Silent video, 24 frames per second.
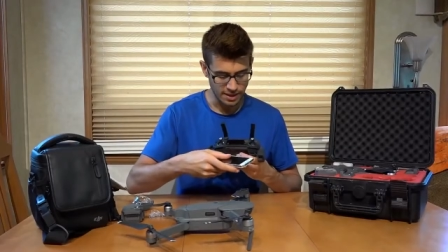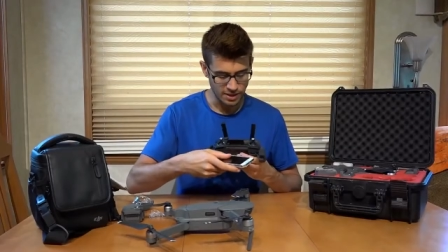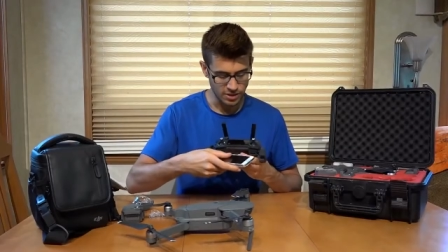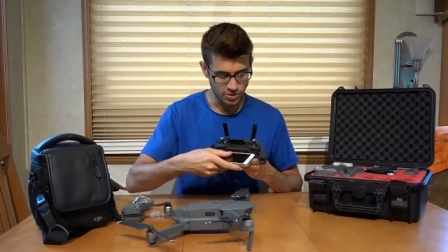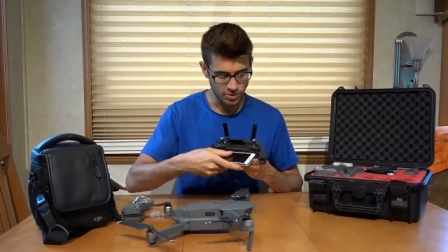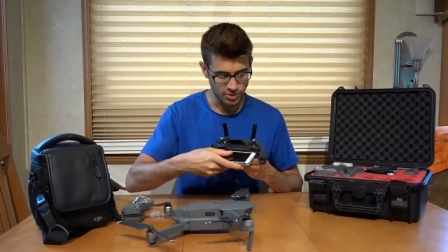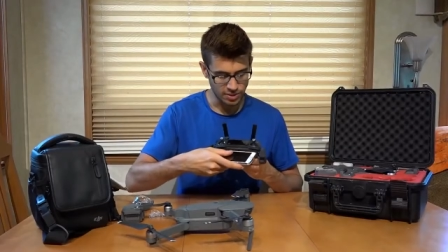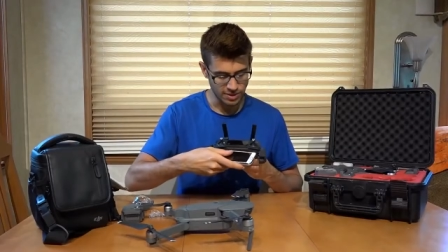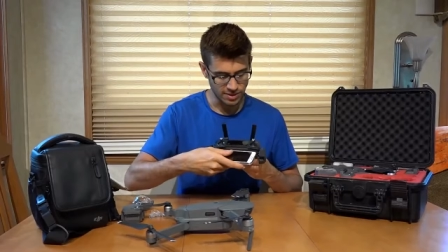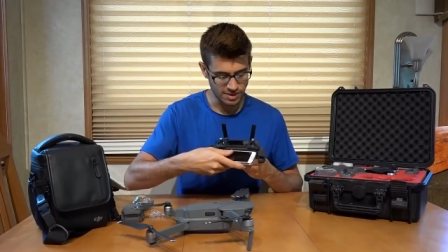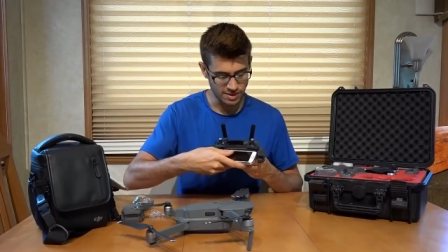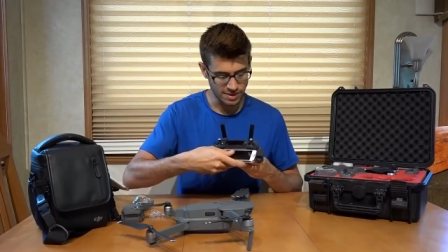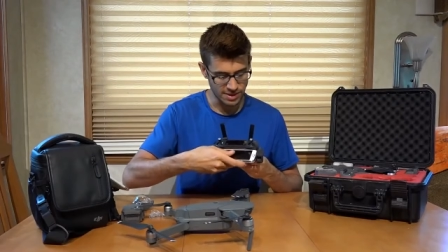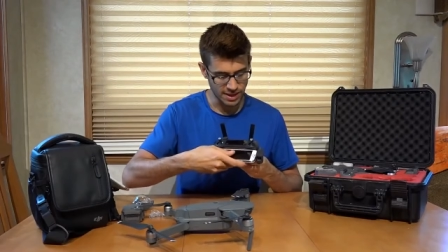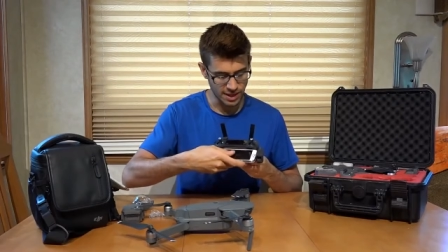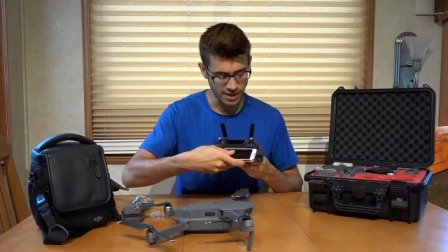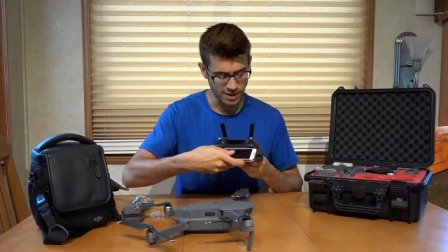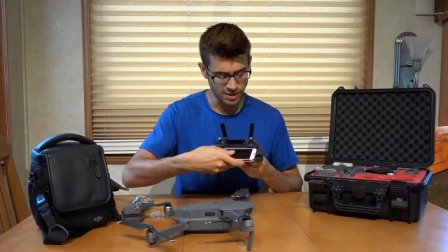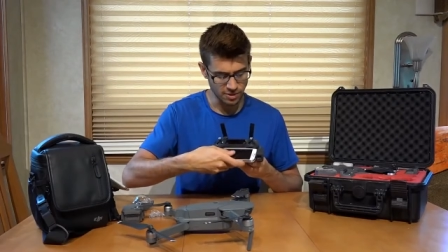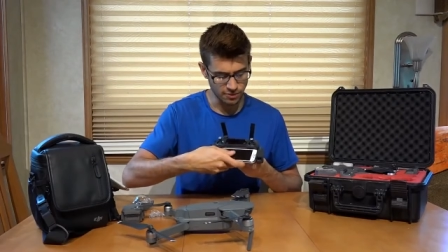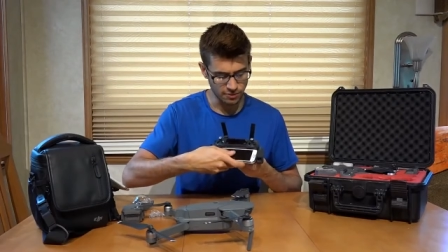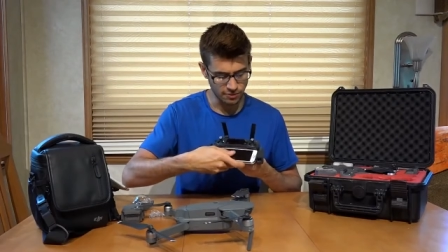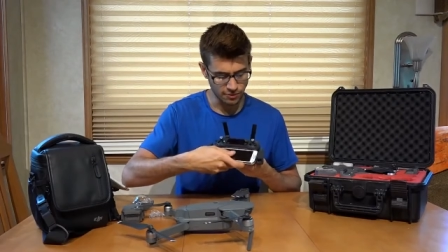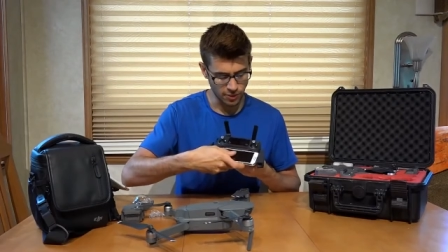You can
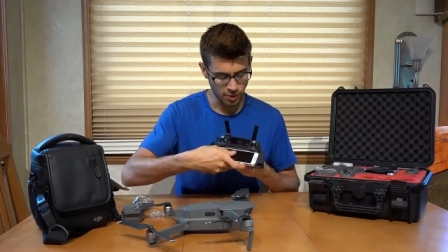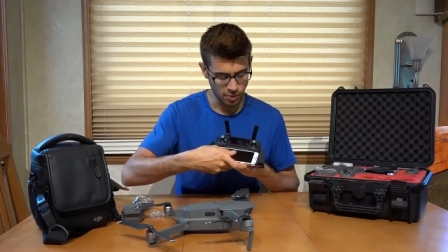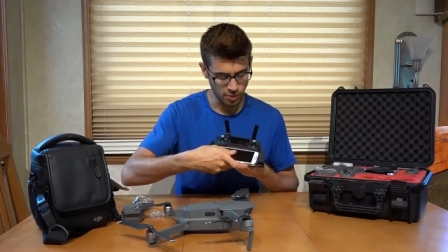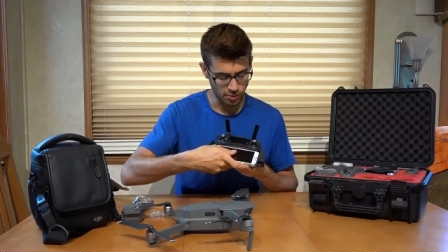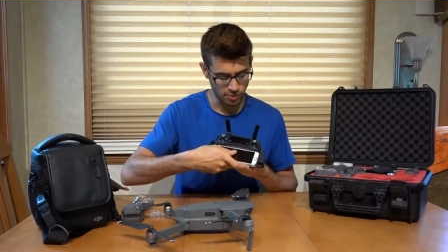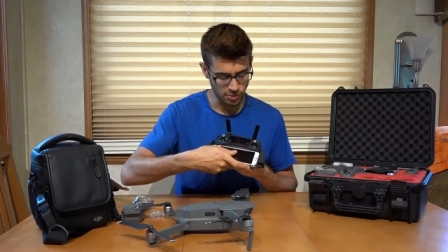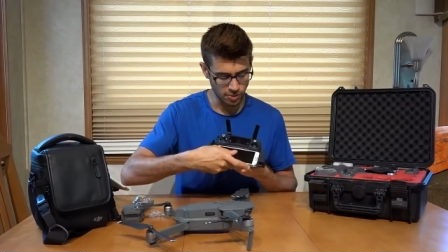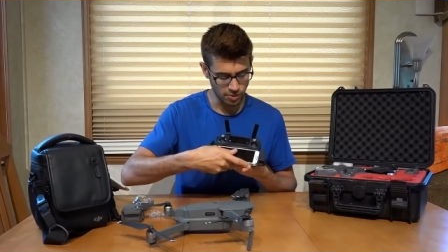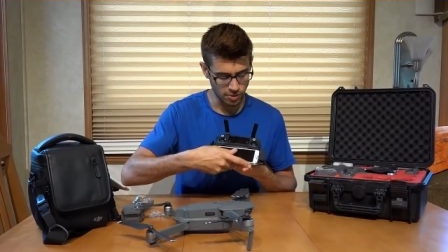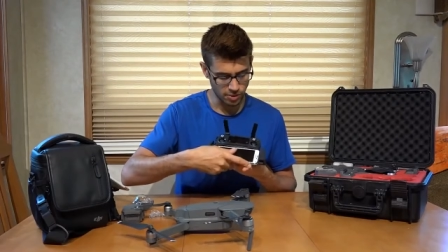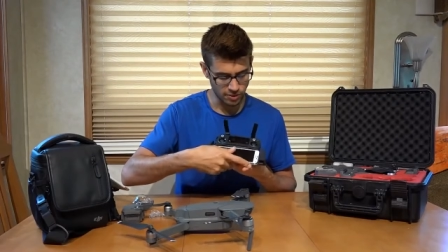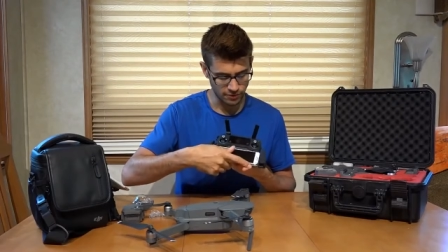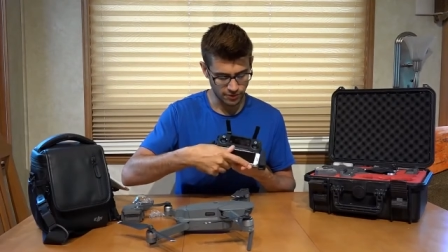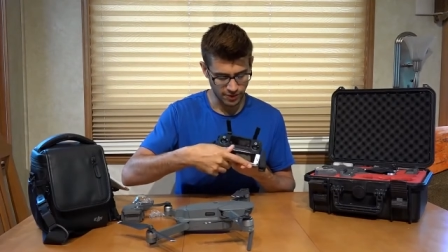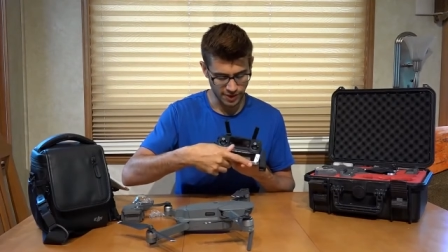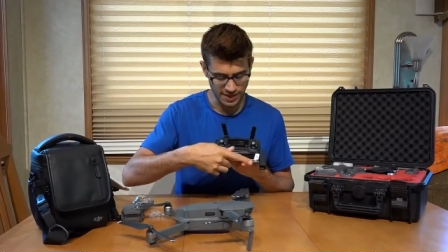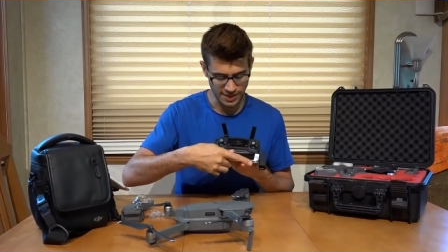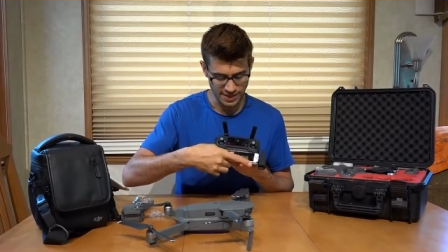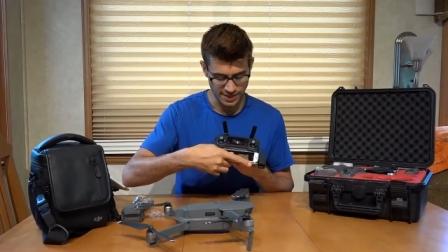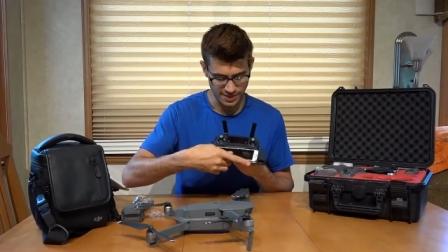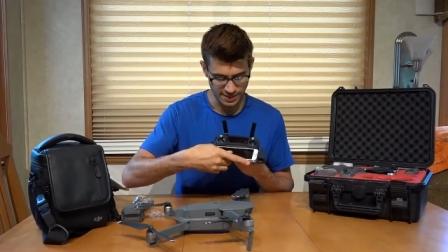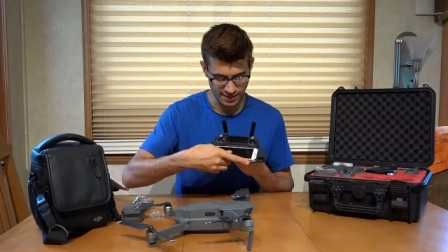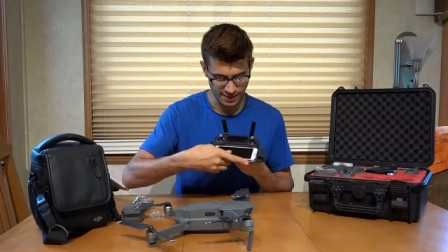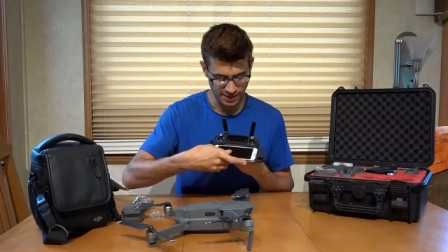set your phone or
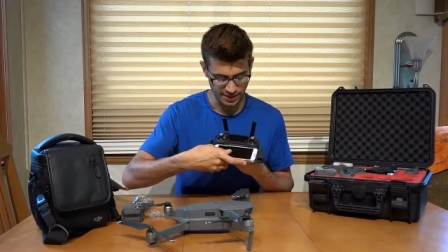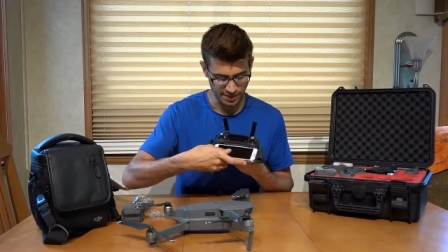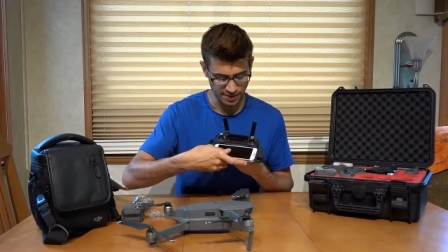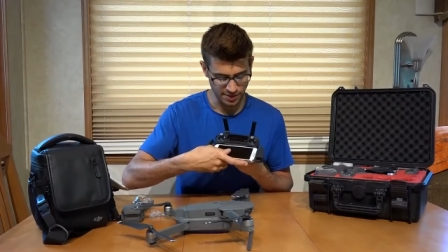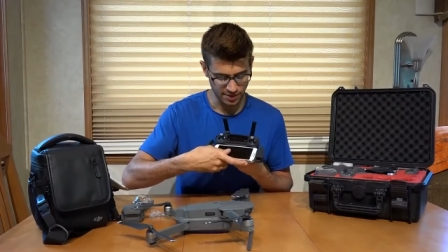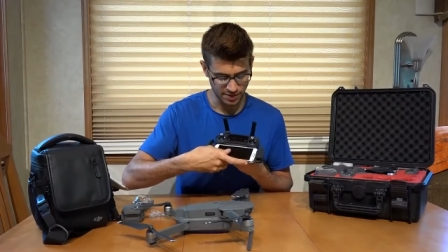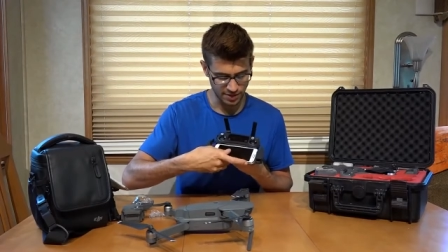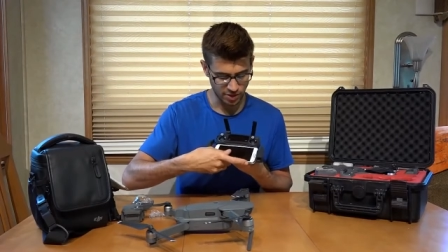device into